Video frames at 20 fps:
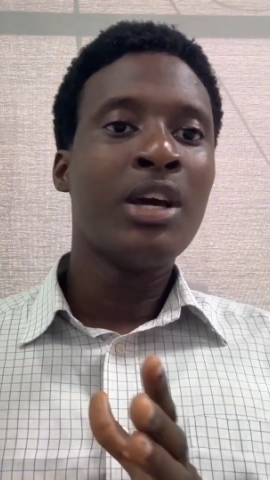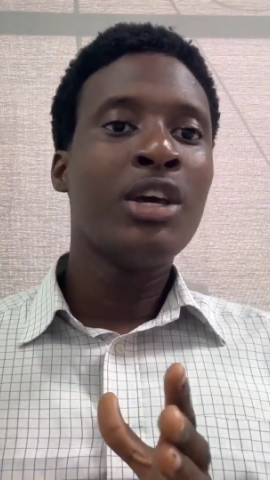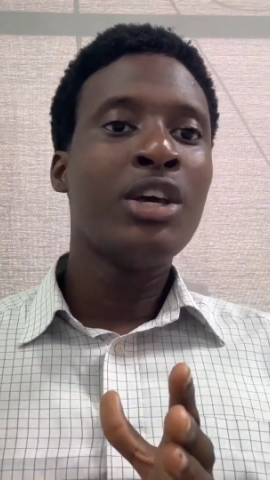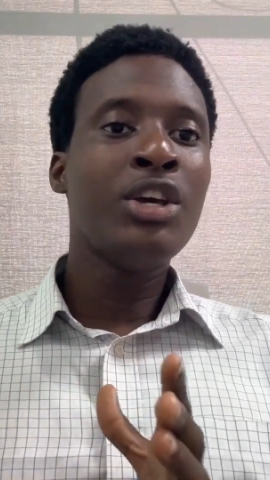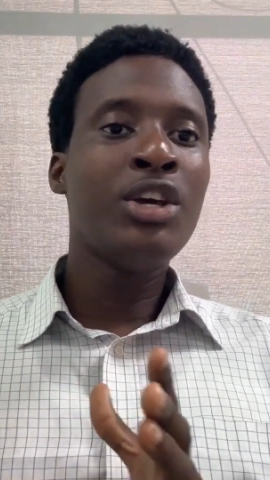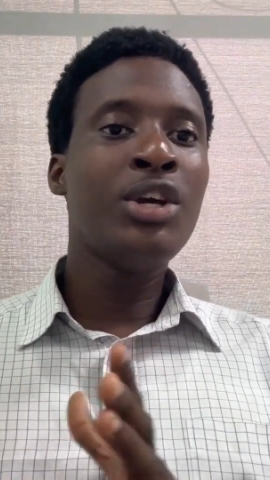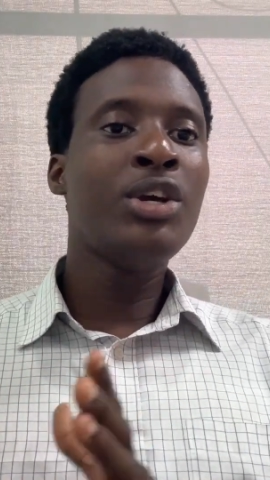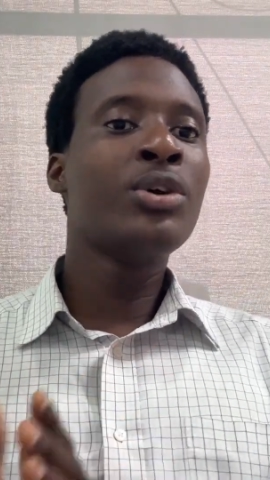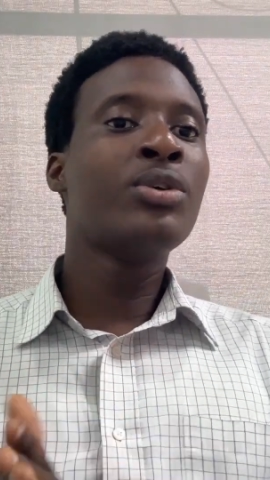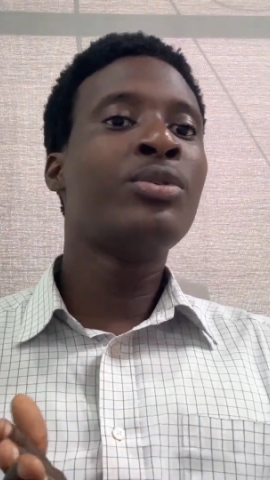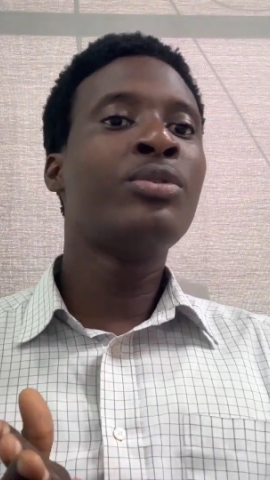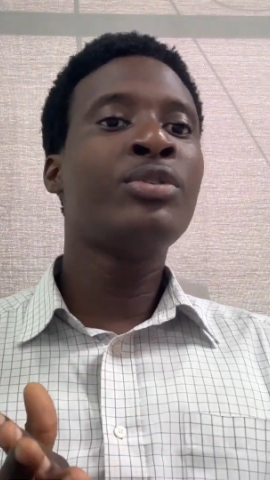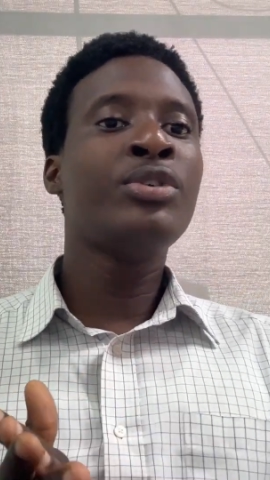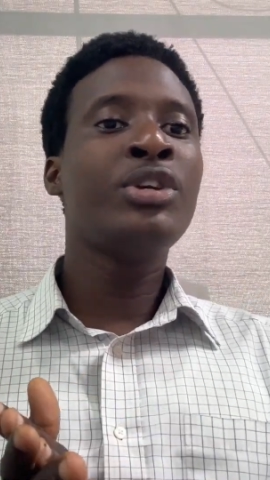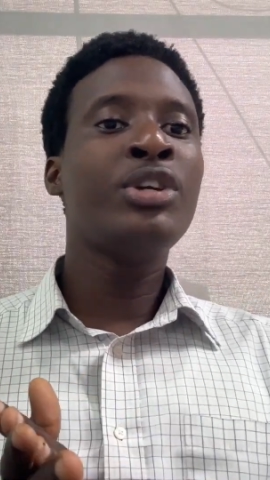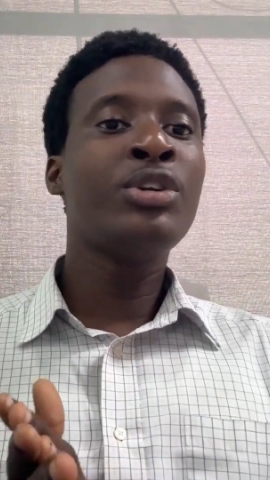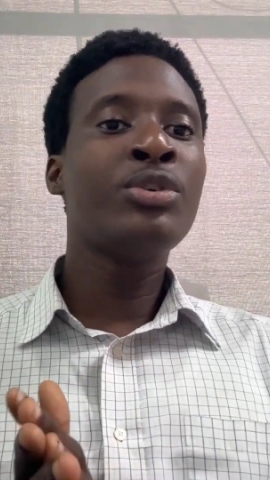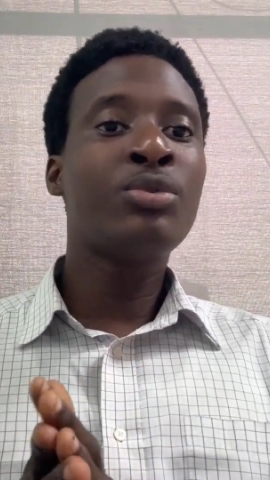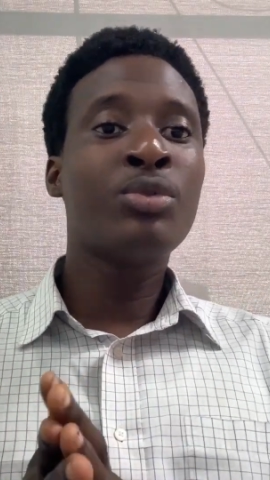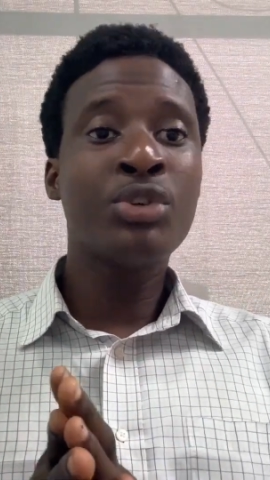
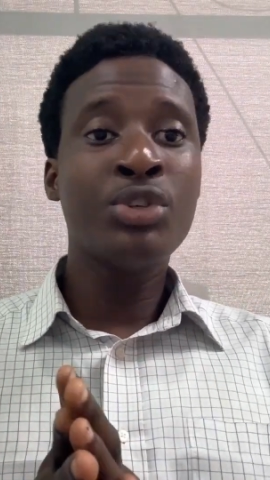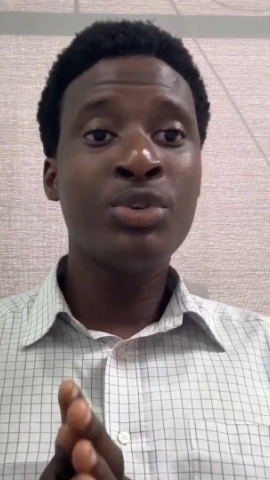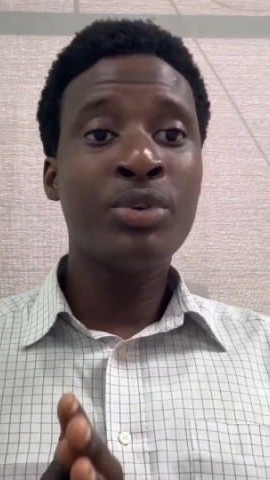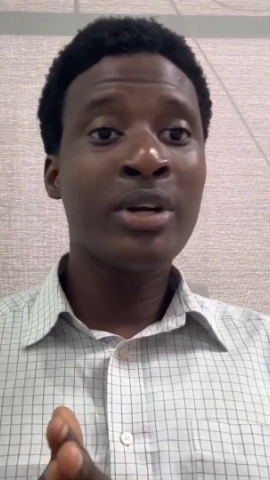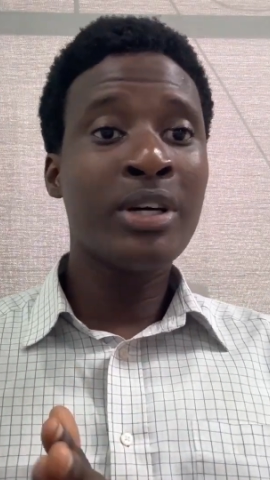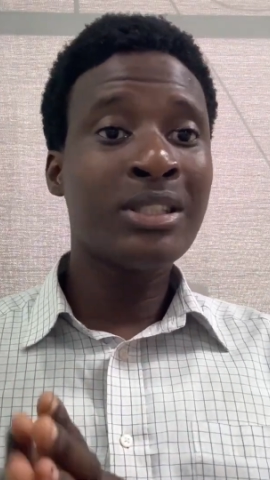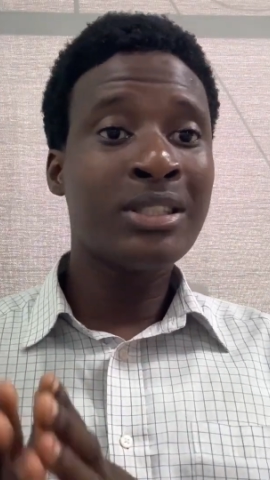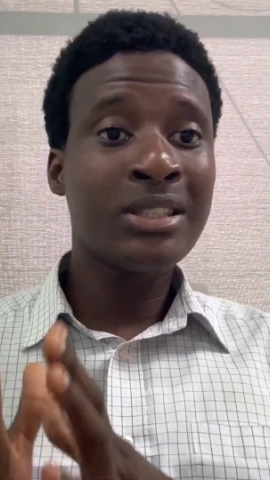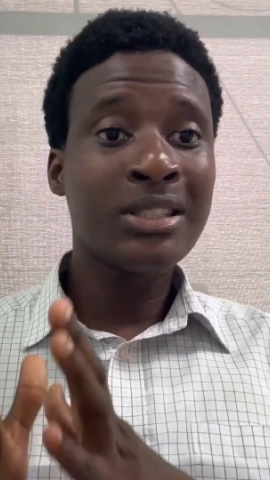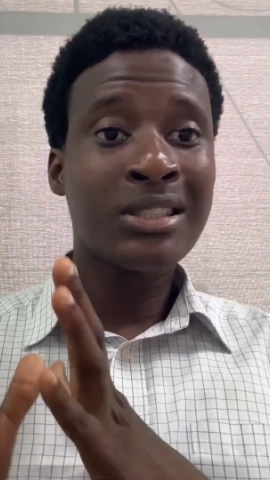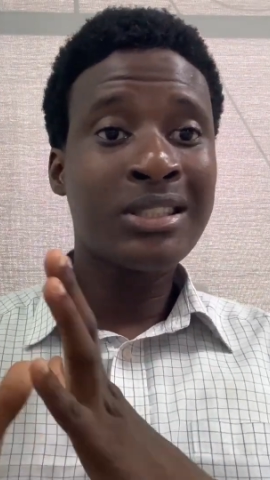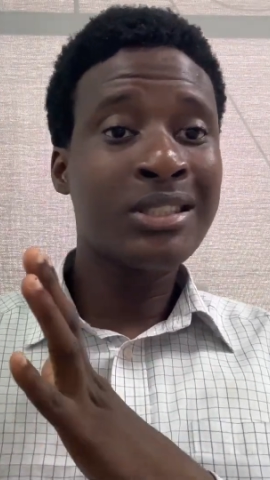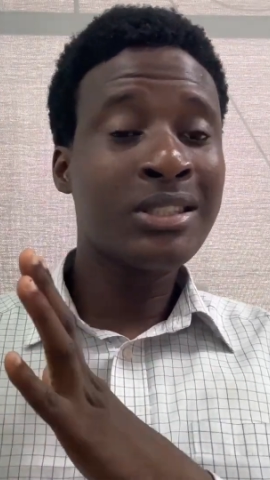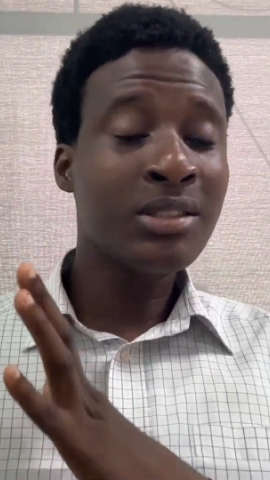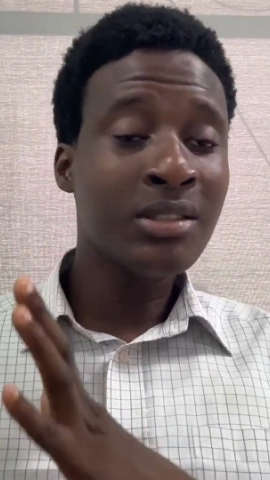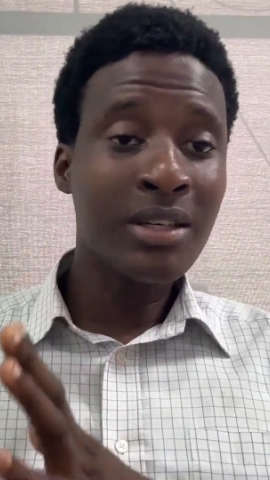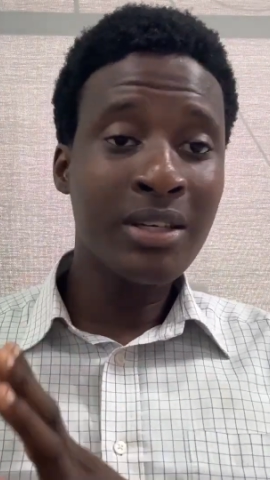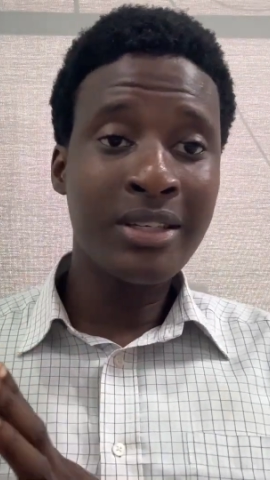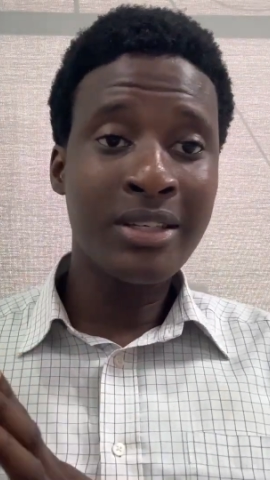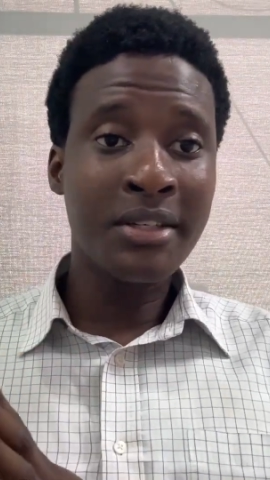Euro
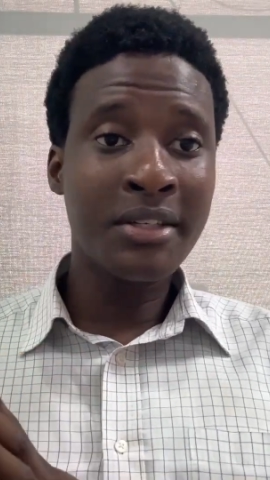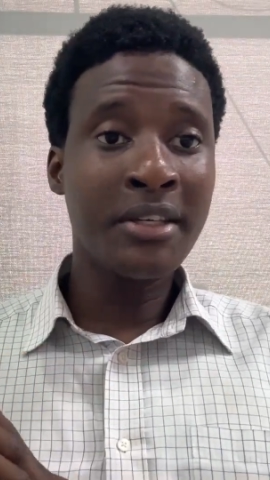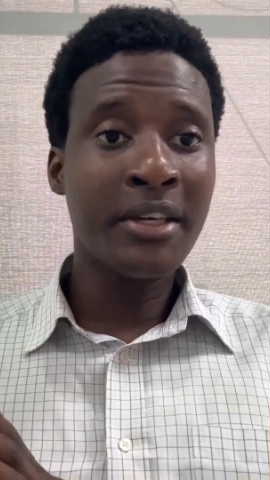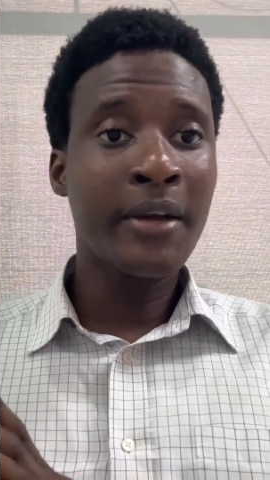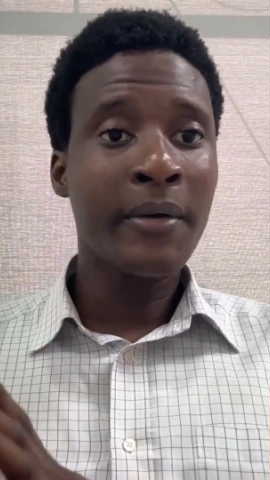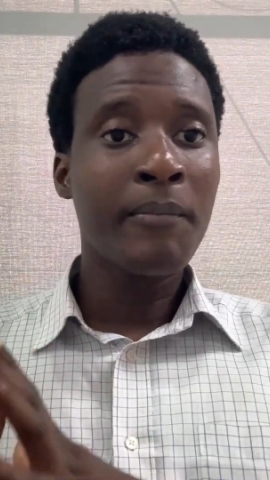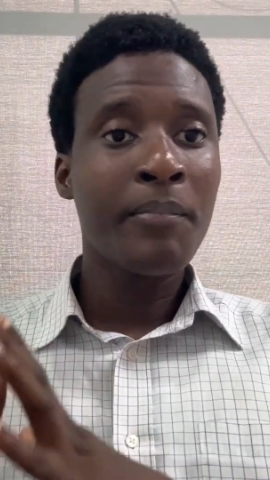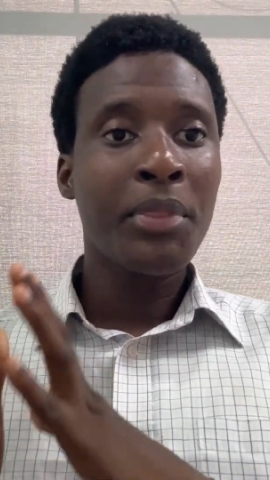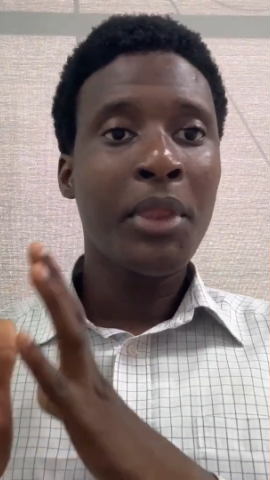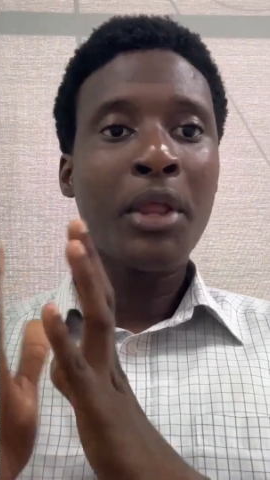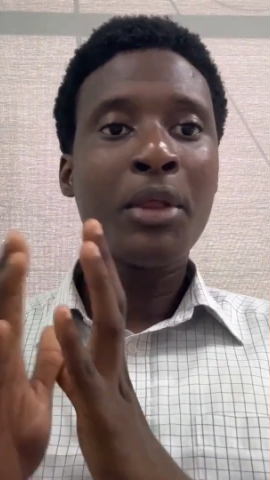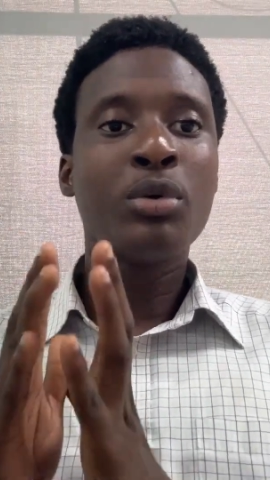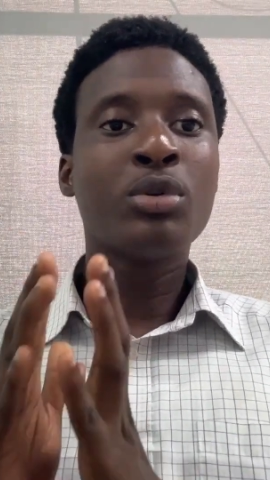USD CAD.